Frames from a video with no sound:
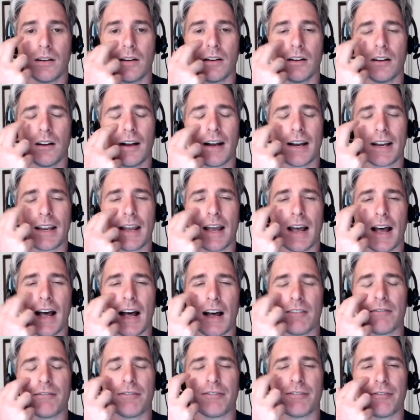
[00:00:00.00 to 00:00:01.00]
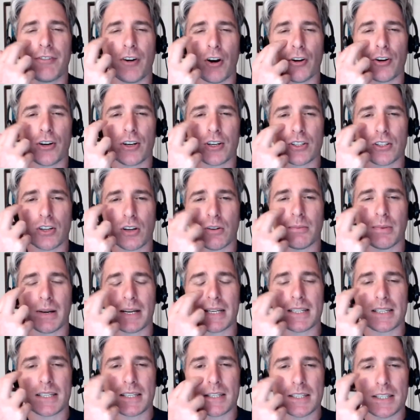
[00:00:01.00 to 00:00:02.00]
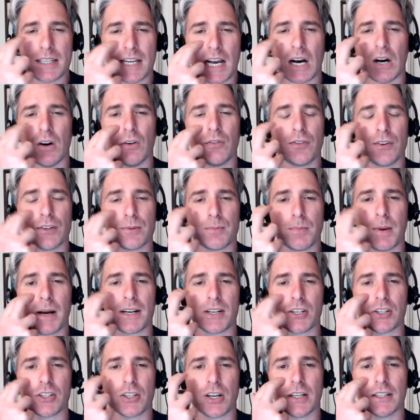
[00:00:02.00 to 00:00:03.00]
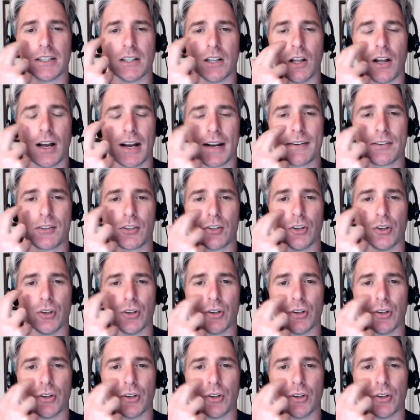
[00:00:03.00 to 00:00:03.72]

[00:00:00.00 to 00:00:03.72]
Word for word: I can't focus on myself as much as I'd like to